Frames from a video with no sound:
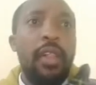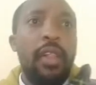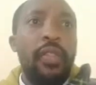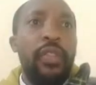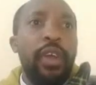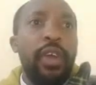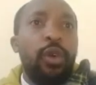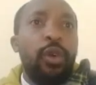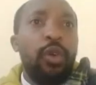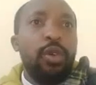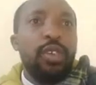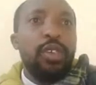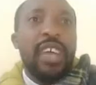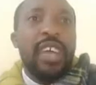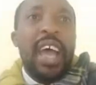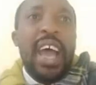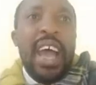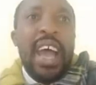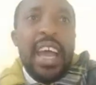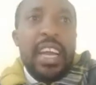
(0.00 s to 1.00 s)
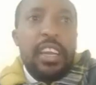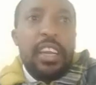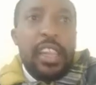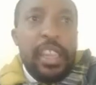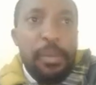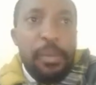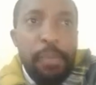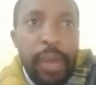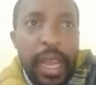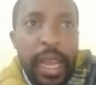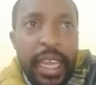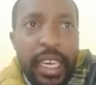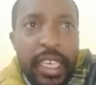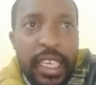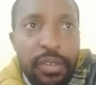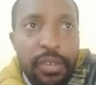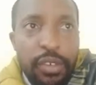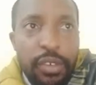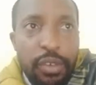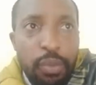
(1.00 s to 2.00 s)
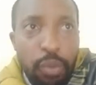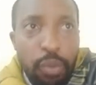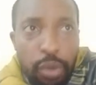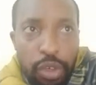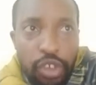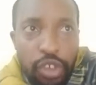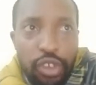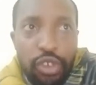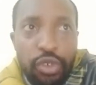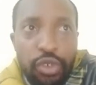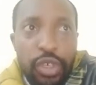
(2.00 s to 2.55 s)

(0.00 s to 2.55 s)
the court heard the plaintiff's motion